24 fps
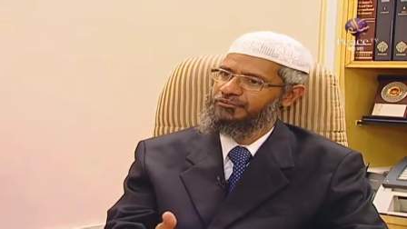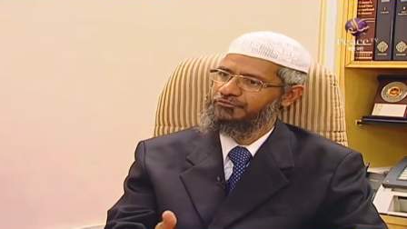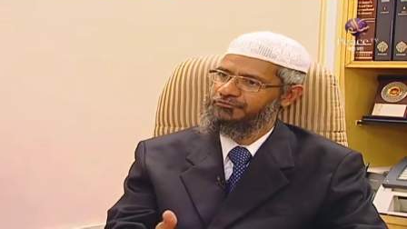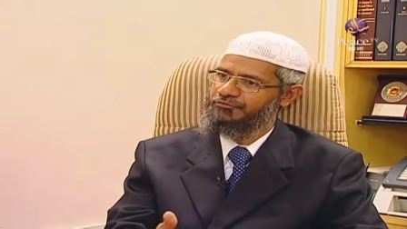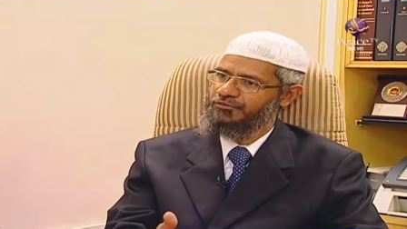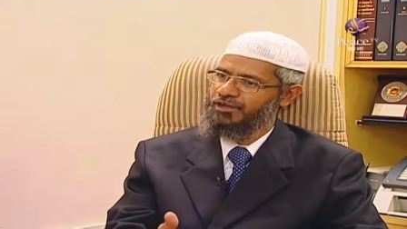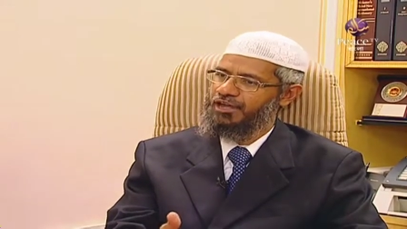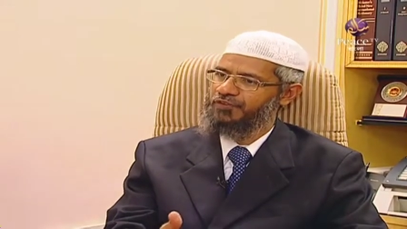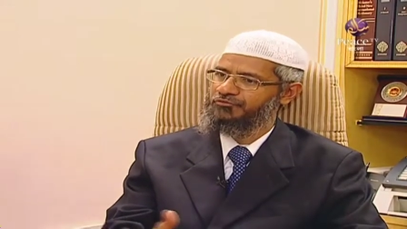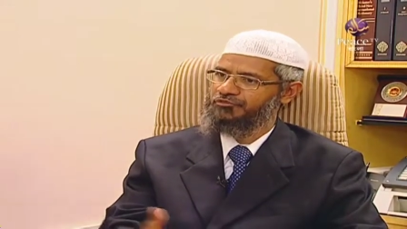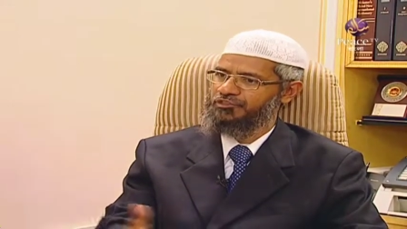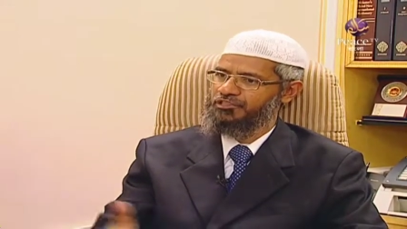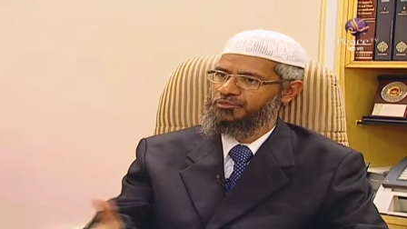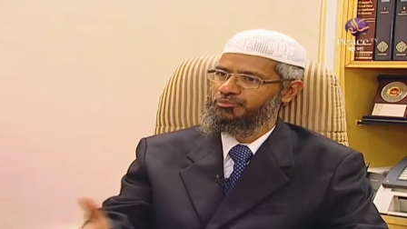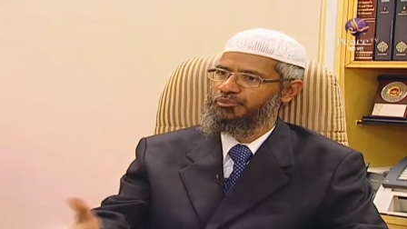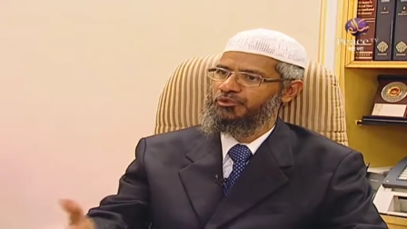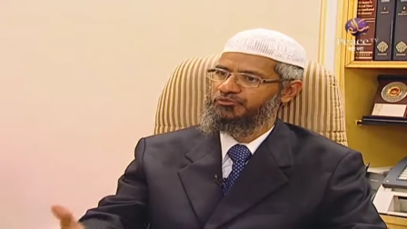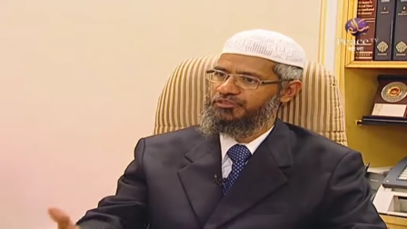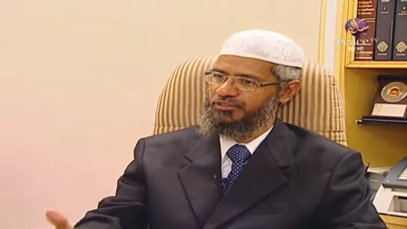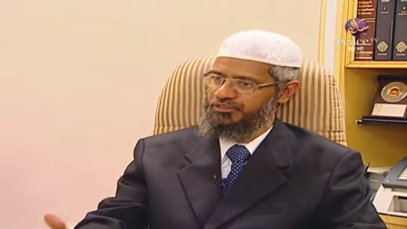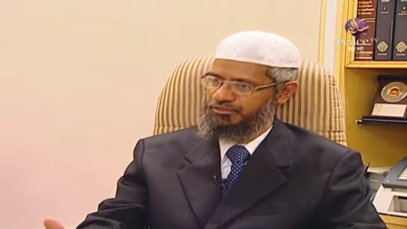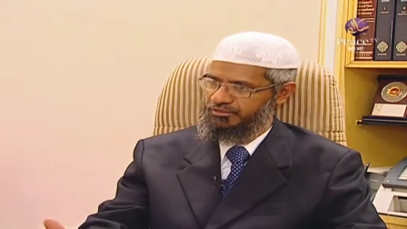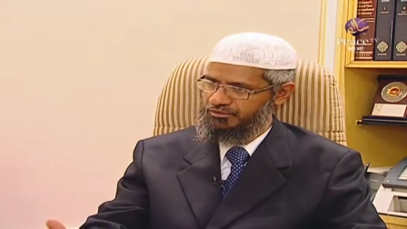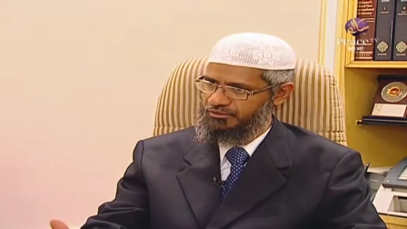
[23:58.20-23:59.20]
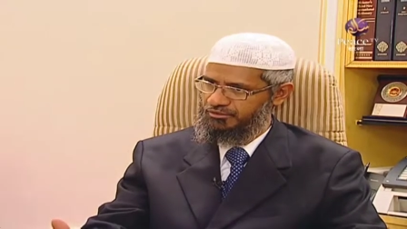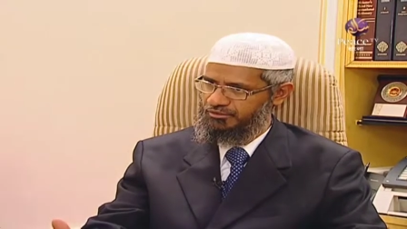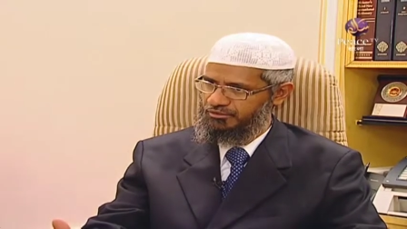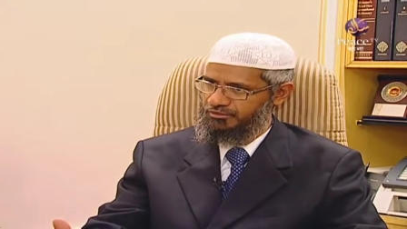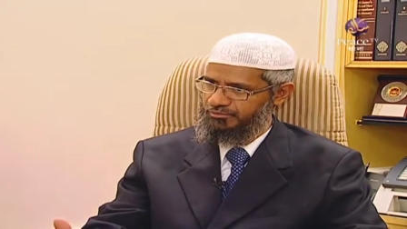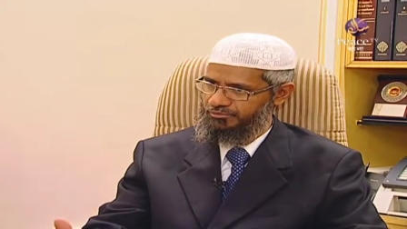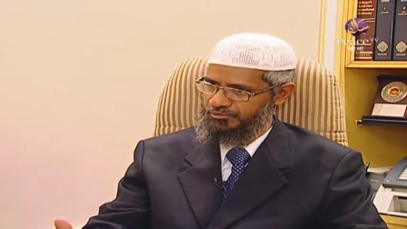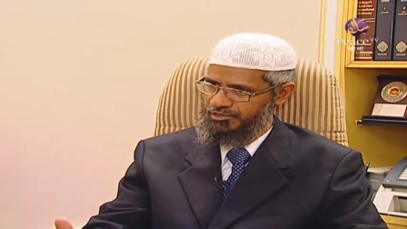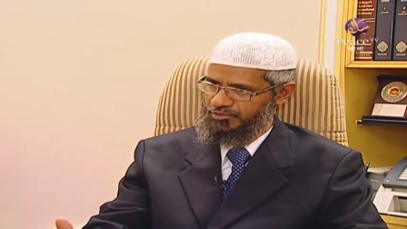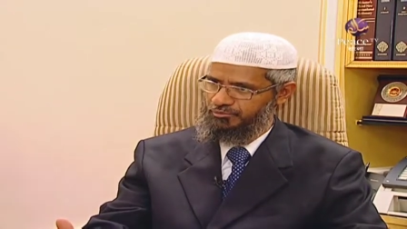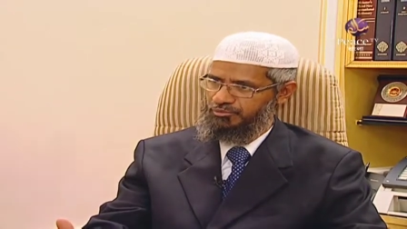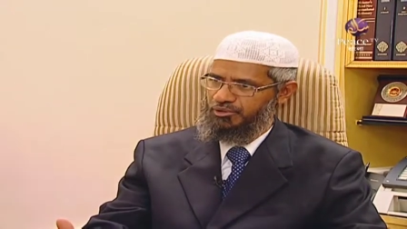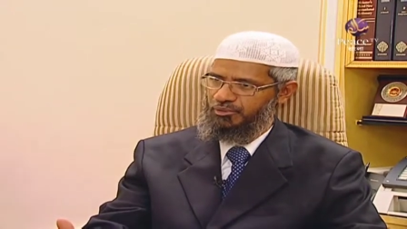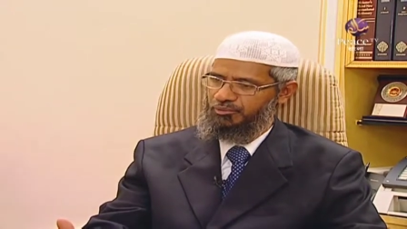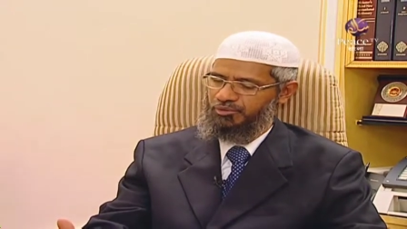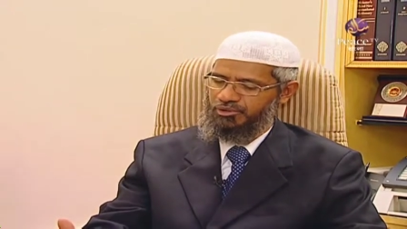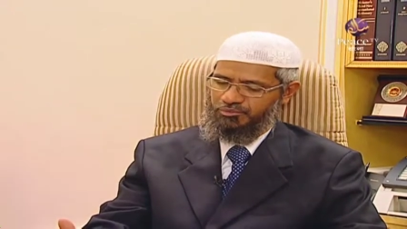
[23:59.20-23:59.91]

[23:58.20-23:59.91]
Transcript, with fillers: caliph after the Prophet, peace right.